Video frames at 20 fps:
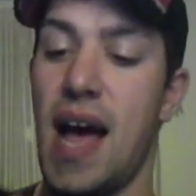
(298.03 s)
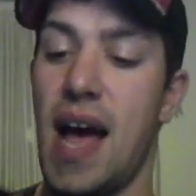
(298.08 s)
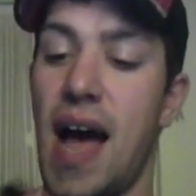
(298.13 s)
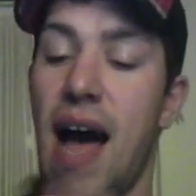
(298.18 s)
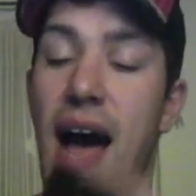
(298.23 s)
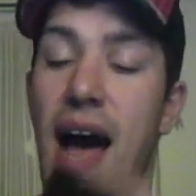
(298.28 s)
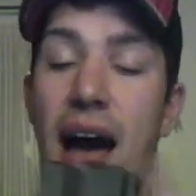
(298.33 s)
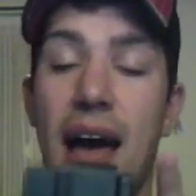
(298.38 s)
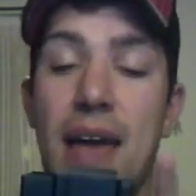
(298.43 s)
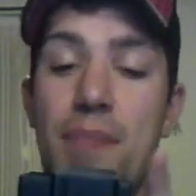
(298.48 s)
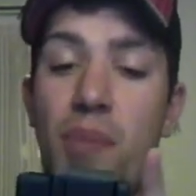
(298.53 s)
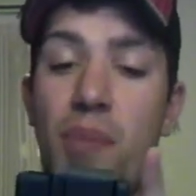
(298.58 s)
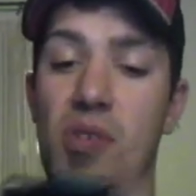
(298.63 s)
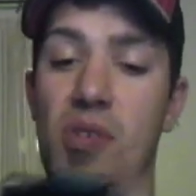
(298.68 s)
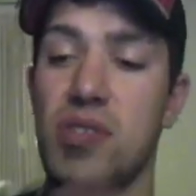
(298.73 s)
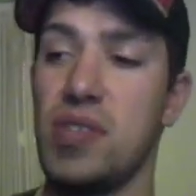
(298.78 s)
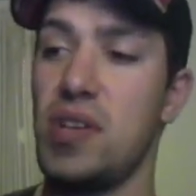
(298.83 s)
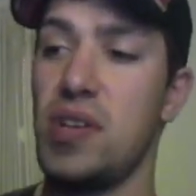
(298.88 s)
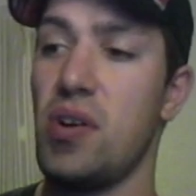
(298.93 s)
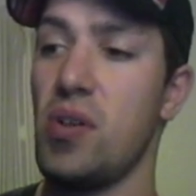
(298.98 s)
I
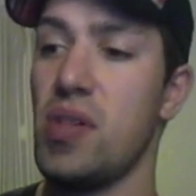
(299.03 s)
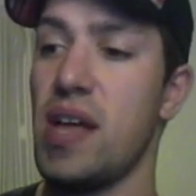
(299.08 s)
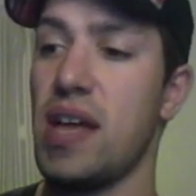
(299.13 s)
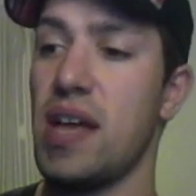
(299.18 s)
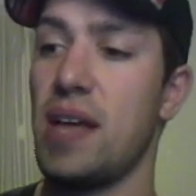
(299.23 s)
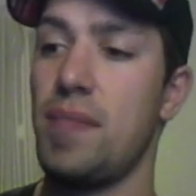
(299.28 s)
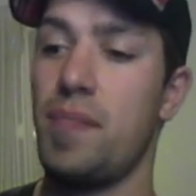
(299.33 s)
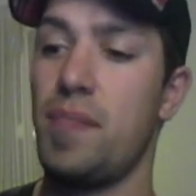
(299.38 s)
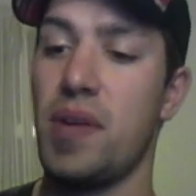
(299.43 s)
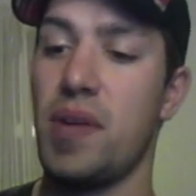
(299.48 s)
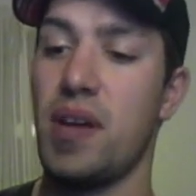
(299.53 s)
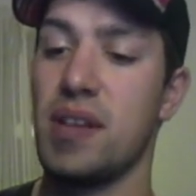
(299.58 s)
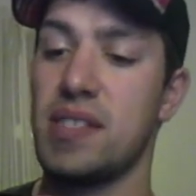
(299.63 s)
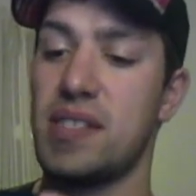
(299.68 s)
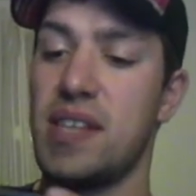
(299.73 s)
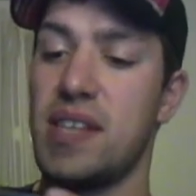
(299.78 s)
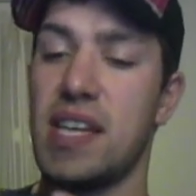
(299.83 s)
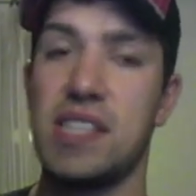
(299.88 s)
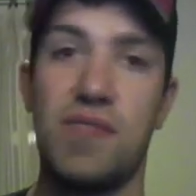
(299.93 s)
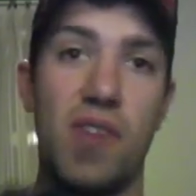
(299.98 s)
personally don't like it because
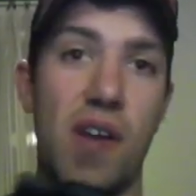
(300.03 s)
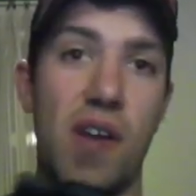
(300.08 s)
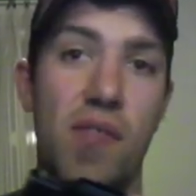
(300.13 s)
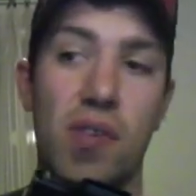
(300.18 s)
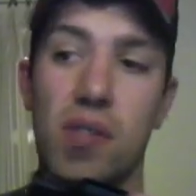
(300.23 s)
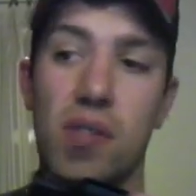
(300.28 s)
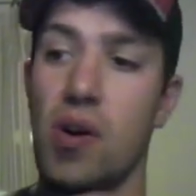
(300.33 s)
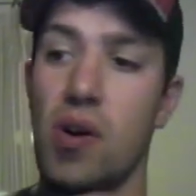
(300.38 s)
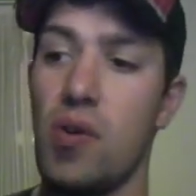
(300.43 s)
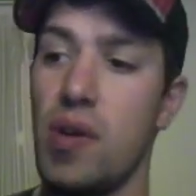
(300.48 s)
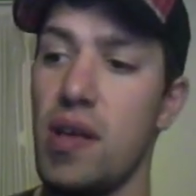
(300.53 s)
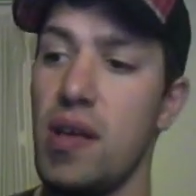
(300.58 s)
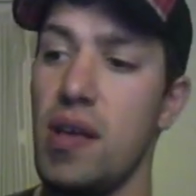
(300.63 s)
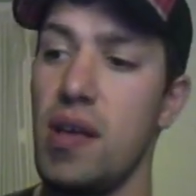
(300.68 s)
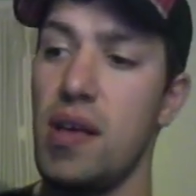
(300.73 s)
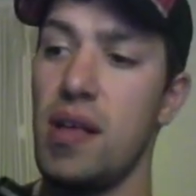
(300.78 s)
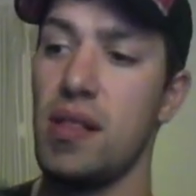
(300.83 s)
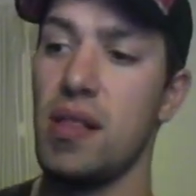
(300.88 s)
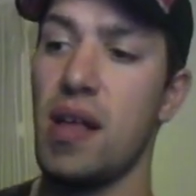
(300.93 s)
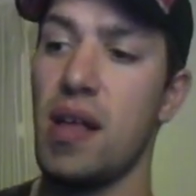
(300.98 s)
it takes forever to load.
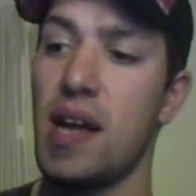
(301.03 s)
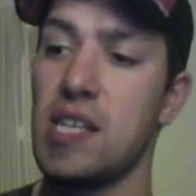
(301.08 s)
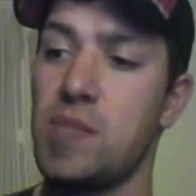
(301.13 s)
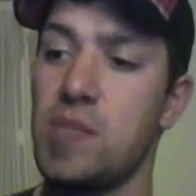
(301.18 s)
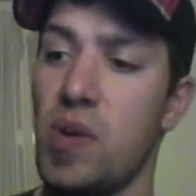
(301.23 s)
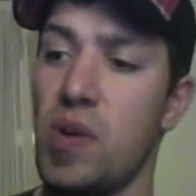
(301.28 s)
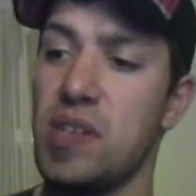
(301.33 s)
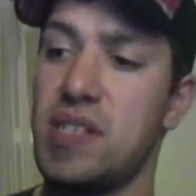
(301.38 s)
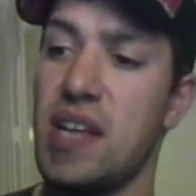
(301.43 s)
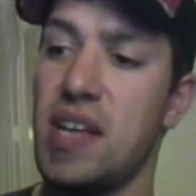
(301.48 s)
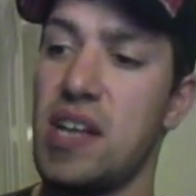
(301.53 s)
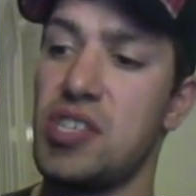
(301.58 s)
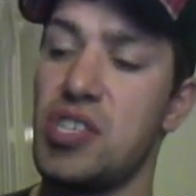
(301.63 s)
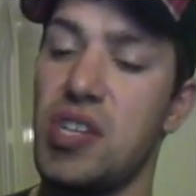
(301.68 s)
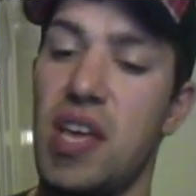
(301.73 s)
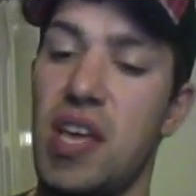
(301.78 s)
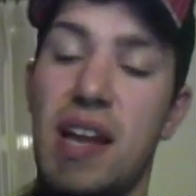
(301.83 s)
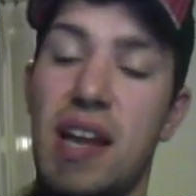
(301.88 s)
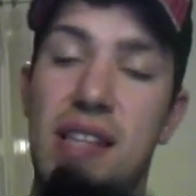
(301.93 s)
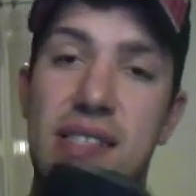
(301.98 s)
A lot of spring
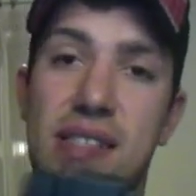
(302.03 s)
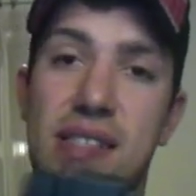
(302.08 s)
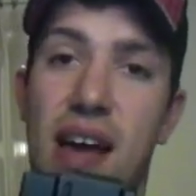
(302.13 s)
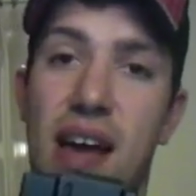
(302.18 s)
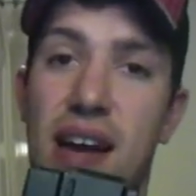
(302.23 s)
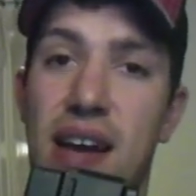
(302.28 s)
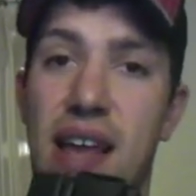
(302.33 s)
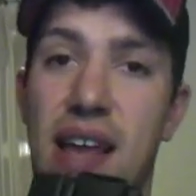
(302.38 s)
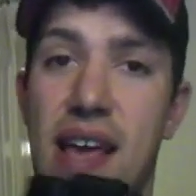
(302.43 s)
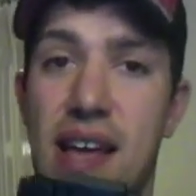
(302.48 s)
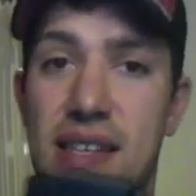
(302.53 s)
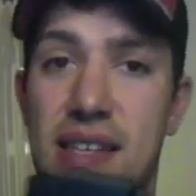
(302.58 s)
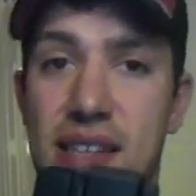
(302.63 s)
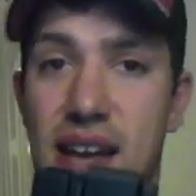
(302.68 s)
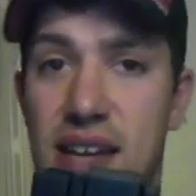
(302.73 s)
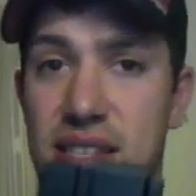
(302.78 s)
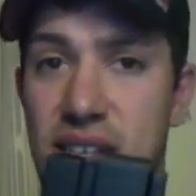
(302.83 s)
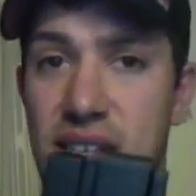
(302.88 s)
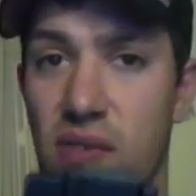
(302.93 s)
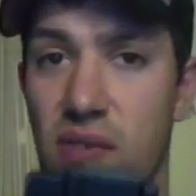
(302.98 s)
tension, and it's not an
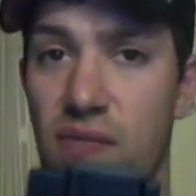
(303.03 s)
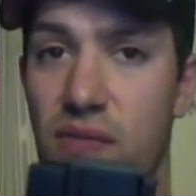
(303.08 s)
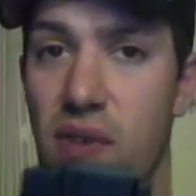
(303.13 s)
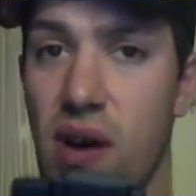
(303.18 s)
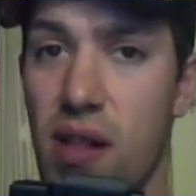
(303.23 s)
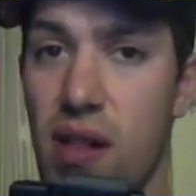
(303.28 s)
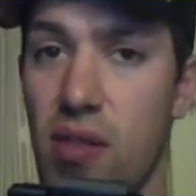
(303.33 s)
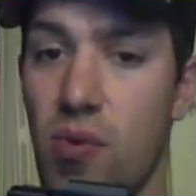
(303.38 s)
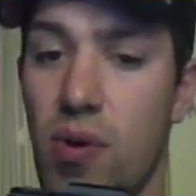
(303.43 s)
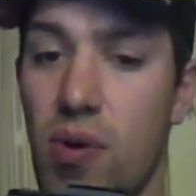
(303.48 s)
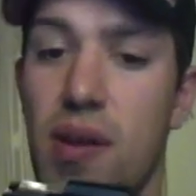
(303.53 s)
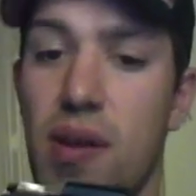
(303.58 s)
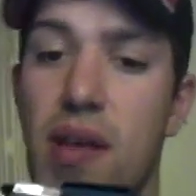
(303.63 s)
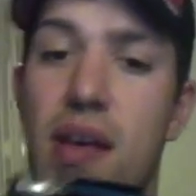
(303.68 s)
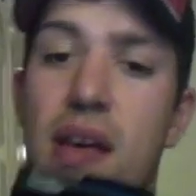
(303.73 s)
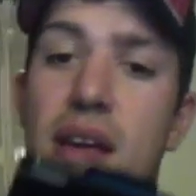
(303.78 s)
anti-tilt follower.